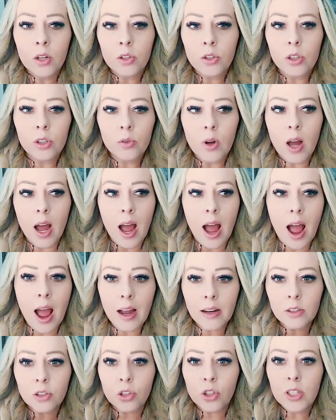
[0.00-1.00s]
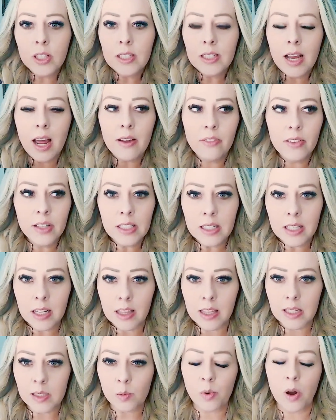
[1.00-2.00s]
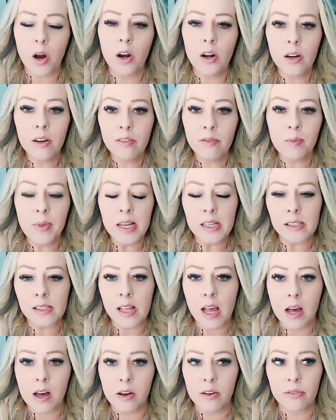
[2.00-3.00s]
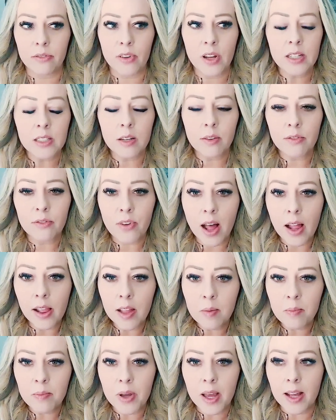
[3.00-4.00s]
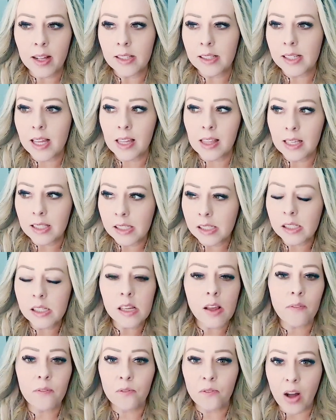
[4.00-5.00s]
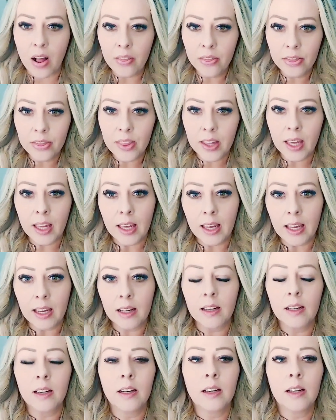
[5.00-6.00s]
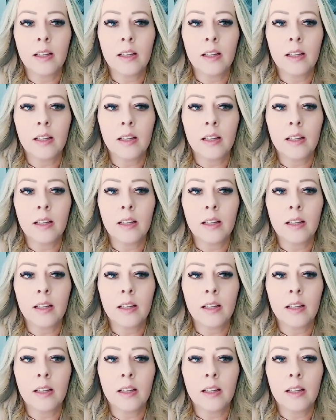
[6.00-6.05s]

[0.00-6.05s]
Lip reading: to actually dive into this part of myself and develop it and say, this is a fun thing.